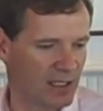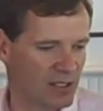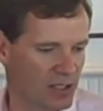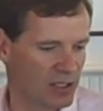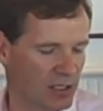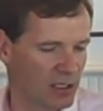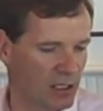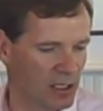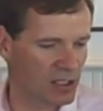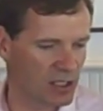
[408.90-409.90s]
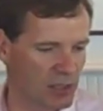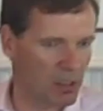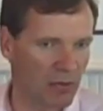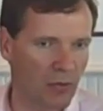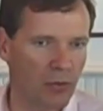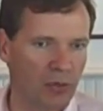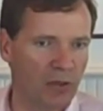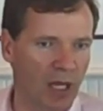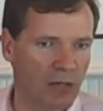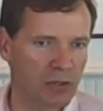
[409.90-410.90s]
It's about a
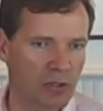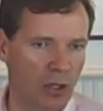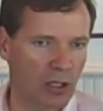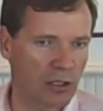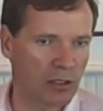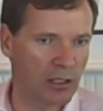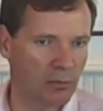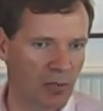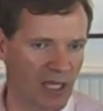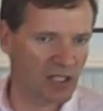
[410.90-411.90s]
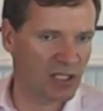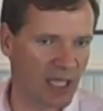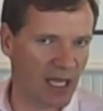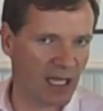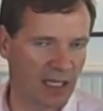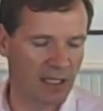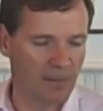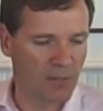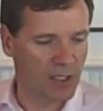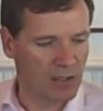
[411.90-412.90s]
$3,000 price tag,
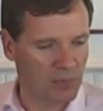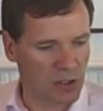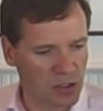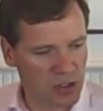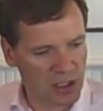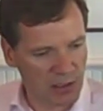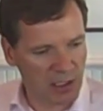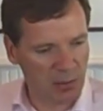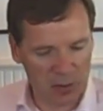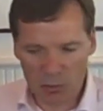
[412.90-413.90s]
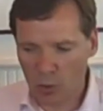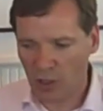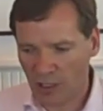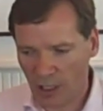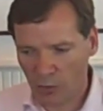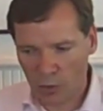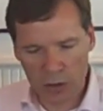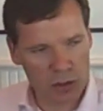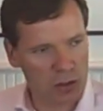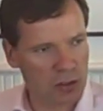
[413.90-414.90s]
which is still a little bit more than our
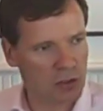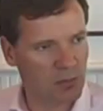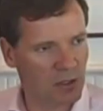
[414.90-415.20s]
watches.